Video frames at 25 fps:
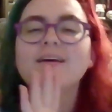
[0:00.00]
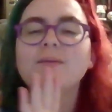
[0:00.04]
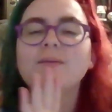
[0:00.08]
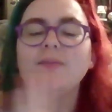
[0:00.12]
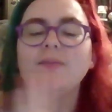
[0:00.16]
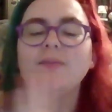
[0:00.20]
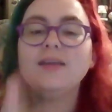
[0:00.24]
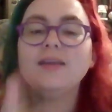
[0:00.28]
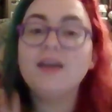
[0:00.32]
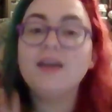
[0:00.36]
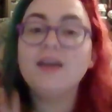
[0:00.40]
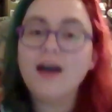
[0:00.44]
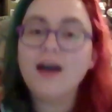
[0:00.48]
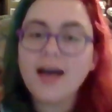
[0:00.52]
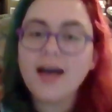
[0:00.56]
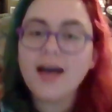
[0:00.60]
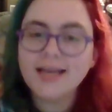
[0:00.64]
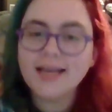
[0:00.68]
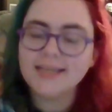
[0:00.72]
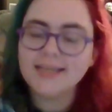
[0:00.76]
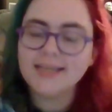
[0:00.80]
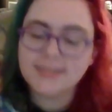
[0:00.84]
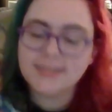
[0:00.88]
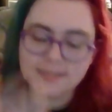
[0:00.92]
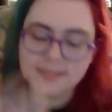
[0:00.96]

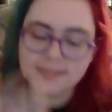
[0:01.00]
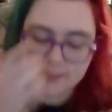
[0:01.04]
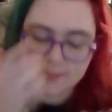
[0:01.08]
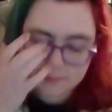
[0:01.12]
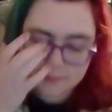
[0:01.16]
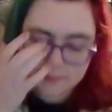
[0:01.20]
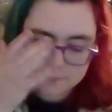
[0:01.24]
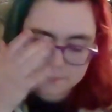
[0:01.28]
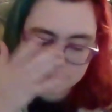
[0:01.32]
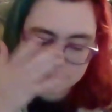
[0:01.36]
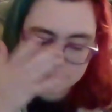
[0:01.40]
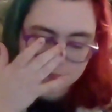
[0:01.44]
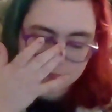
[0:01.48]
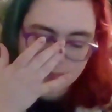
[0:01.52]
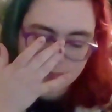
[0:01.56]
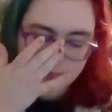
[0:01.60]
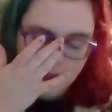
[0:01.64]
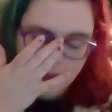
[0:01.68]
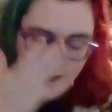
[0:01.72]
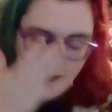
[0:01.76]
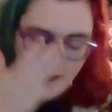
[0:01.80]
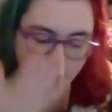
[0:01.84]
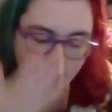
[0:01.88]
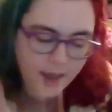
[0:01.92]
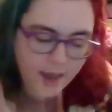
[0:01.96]
because
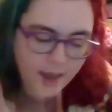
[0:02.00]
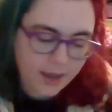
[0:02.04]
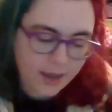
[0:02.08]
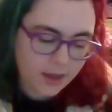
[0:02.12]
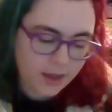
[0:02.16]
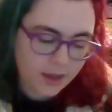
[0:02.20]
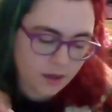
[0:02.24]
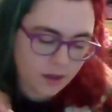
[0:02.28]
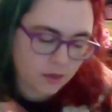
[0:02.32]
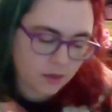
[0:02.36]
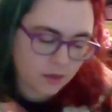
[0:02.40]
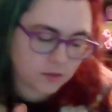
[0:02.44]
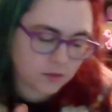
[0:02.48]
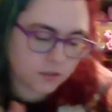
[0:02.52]
I